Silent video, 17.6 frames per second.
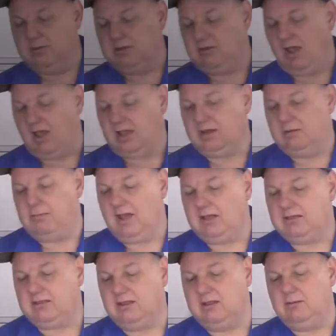to be talking
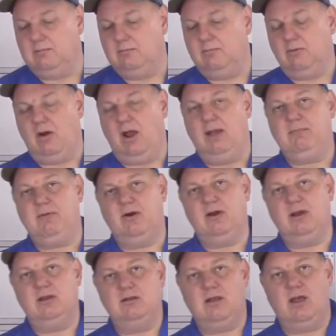about the
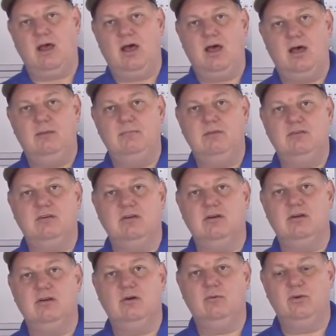primary
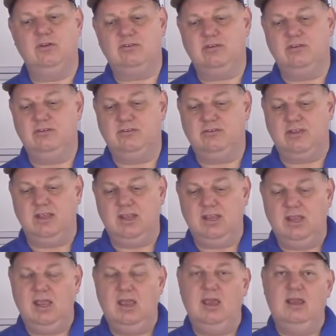material, which is
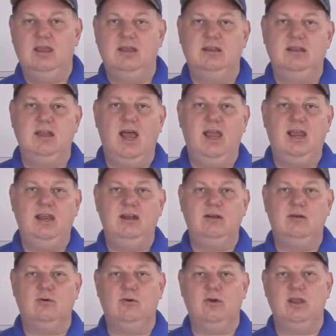the
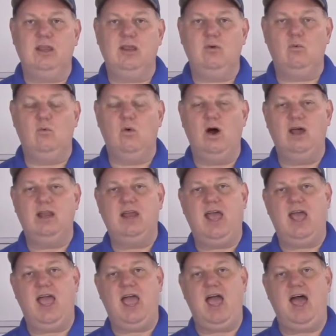90-degree
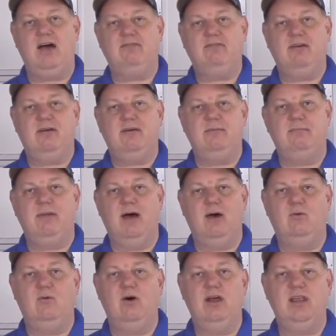1.5 by
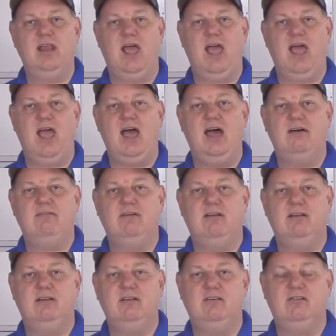1.5
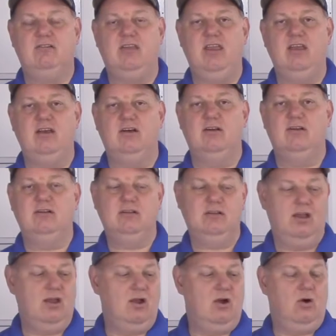steel
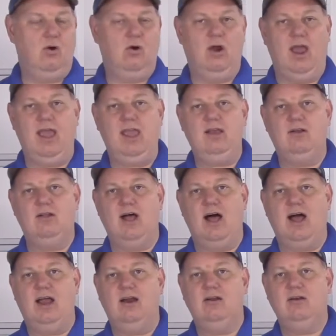or angle
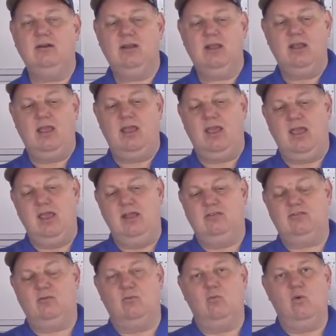iron.
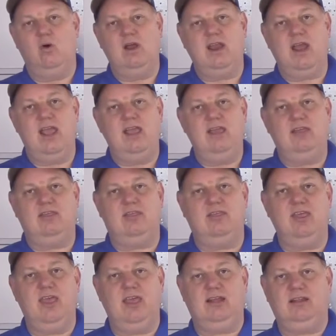It's 1/8
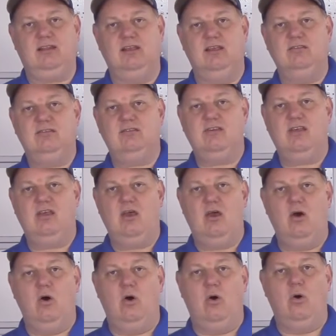thickness.
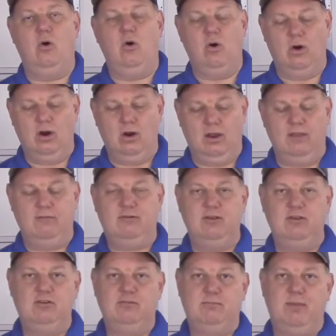Or if
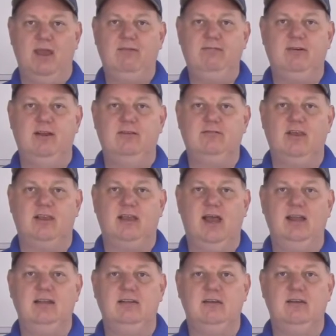you use bed frames like
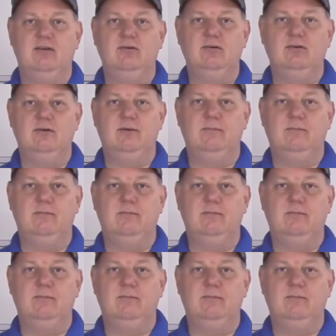I do,